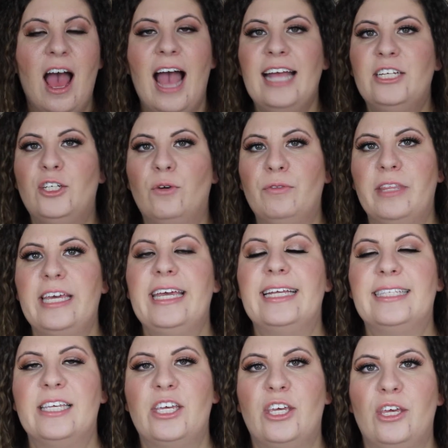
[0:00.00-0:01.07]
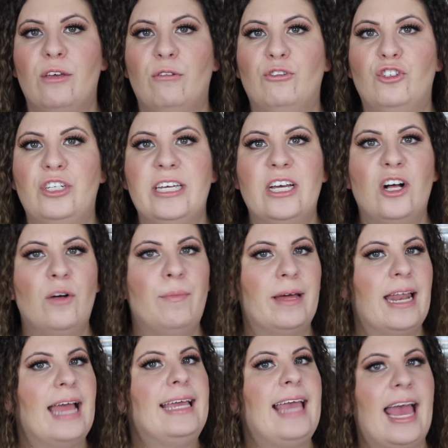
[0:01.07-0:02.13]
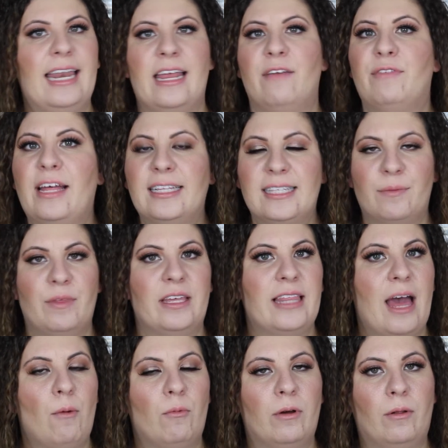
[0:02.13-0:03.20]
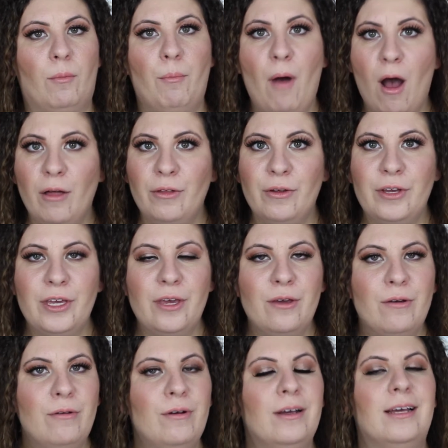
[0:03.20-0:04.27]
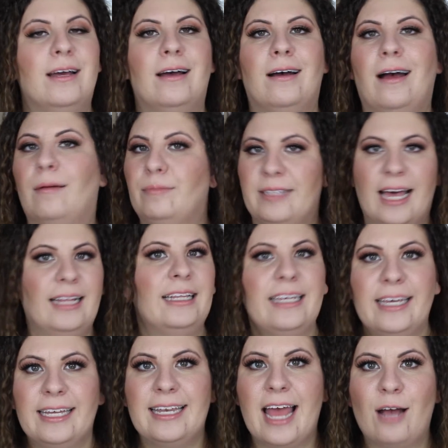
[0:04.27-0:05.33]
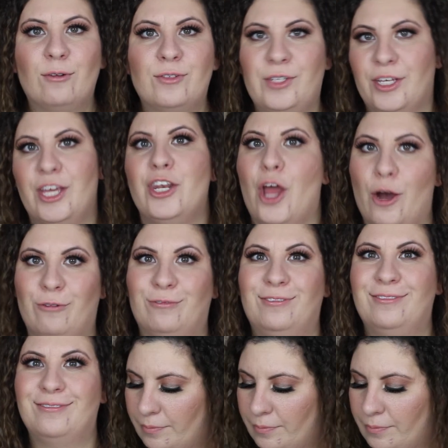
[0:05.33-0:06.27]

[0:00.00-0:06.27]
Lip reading: I don't think it's a huge deal, but again, if that's something that will bother you, I'm telling you now so you know.